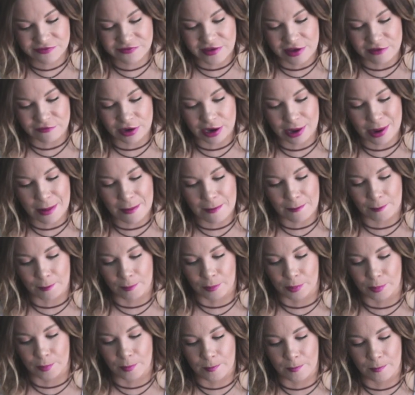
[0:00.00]
favorite
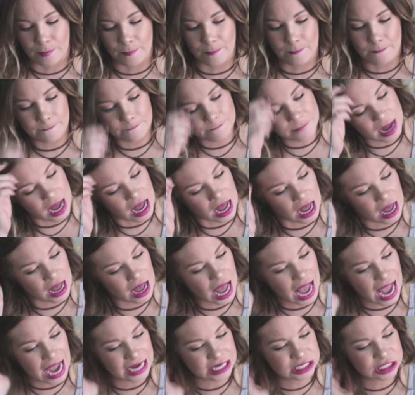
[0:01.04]

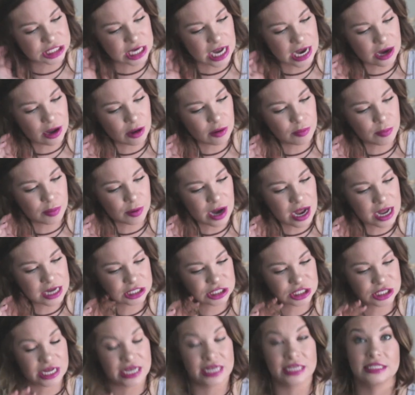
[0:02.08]
eyeshadow
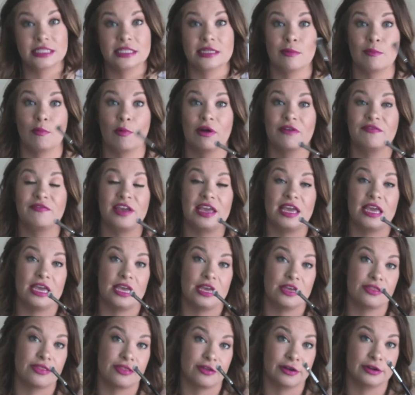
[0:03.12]
brush is the Morphe
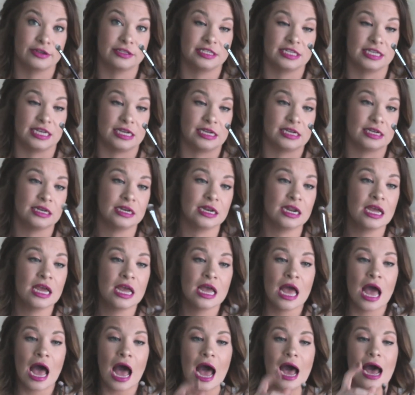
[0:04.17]

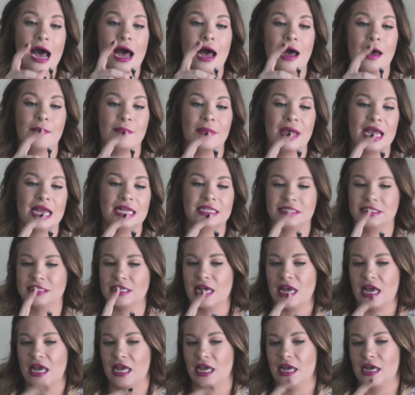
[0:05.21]
E13. It's
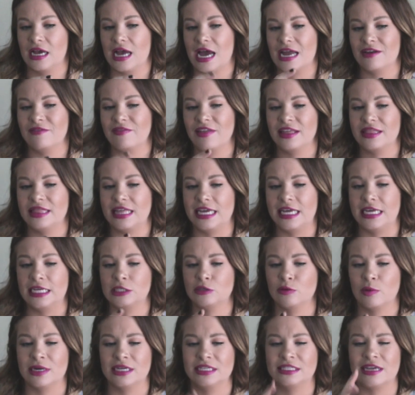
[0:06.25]
kind of like the
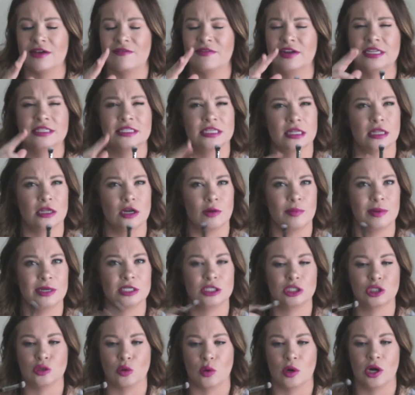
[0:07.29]
E27, it's a little bit
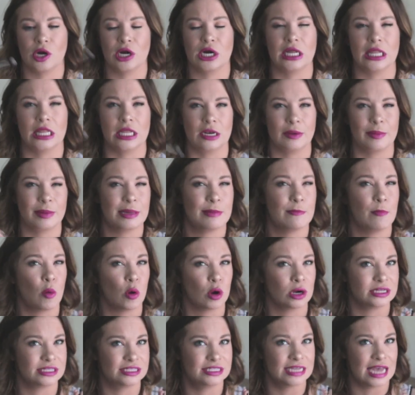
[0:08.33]
shorter and a little bit
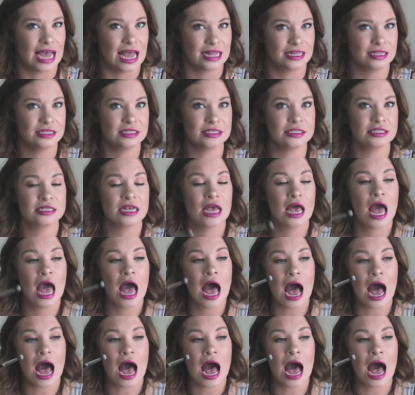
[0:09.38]
more dense.